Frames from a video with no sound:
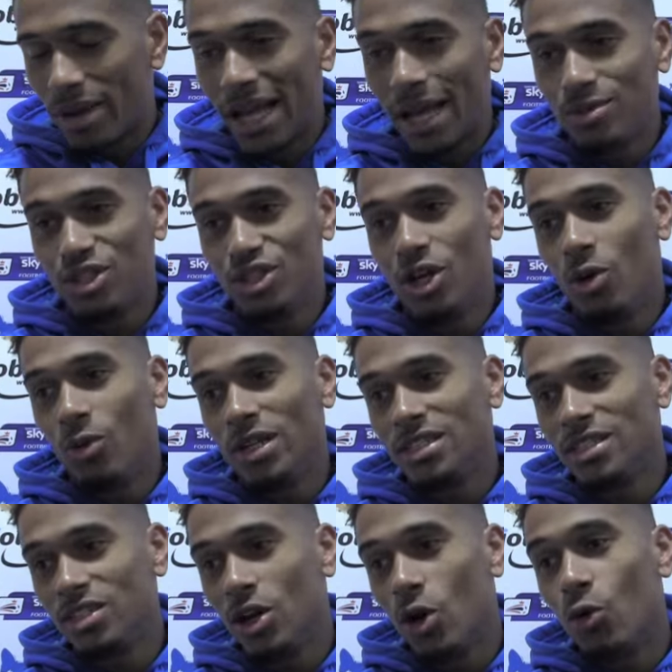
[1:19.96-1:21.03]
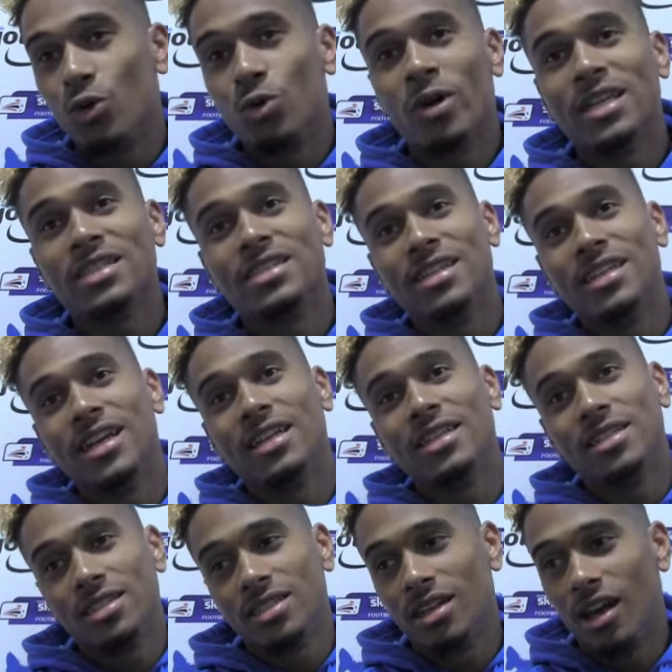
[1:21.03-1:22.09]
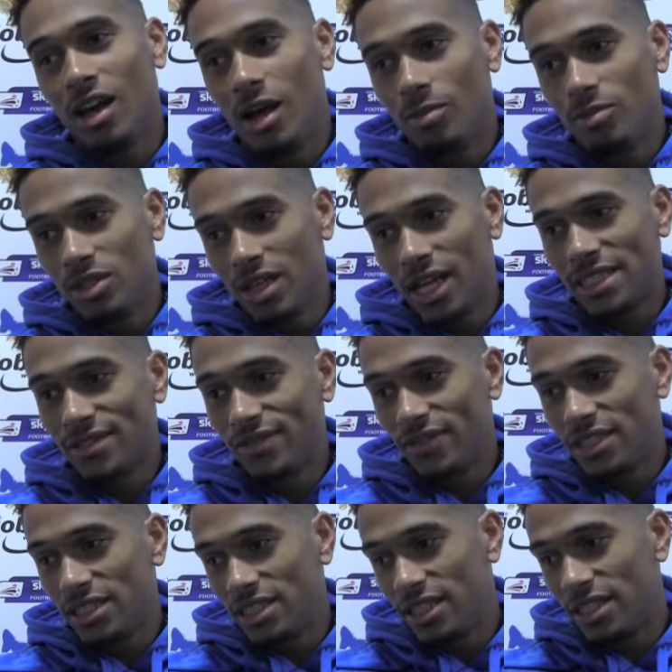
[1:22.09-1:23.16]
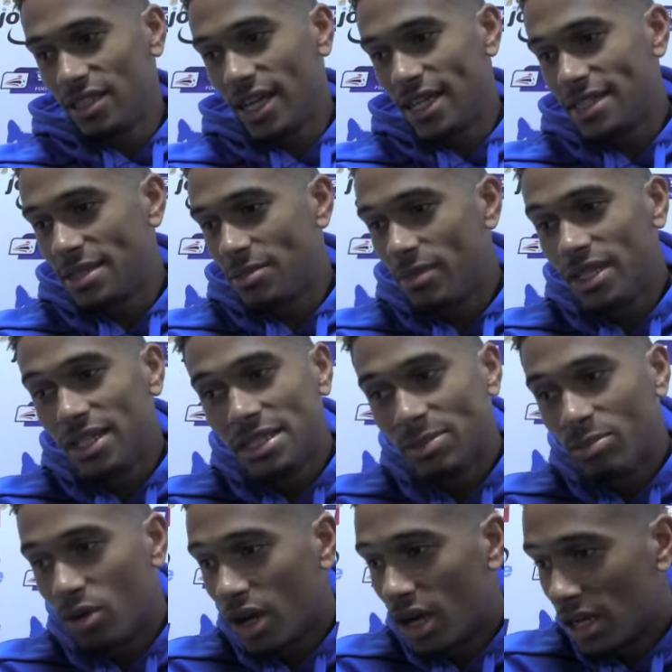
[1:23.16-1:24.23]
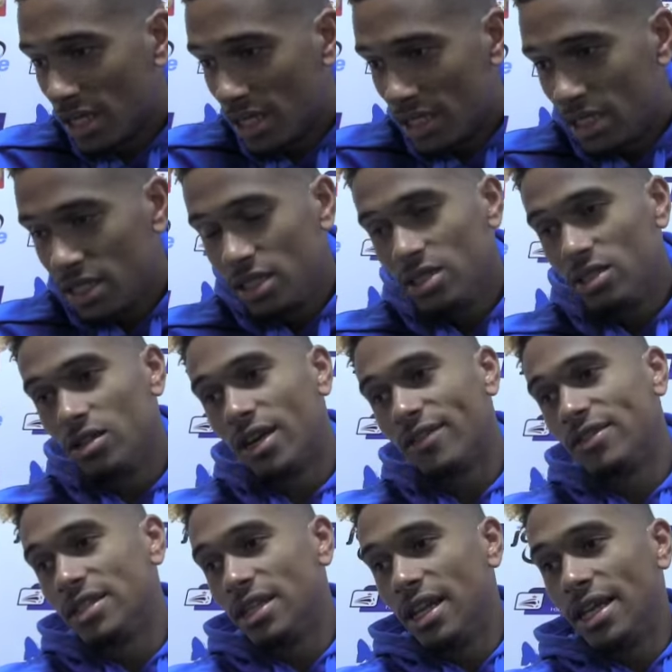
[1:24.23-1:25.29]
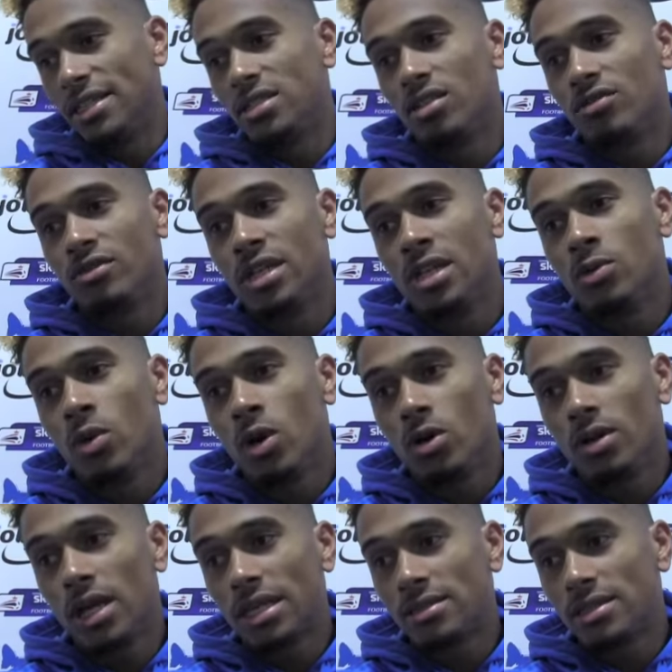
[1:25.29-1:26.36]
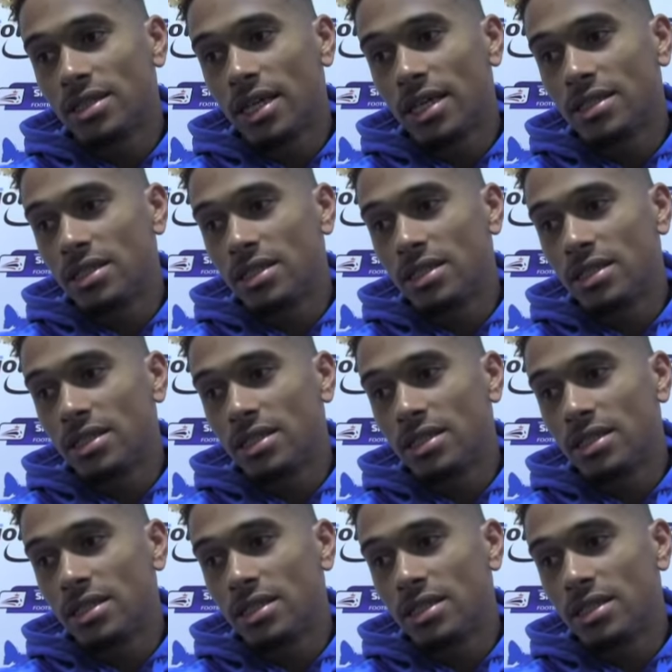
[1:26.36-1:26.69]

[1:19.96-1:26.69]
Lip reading: perhaps you don't want it to go all the way to the end. You'd like to finish it in 90 minutes, but you know, I think the lads done really well, like you say,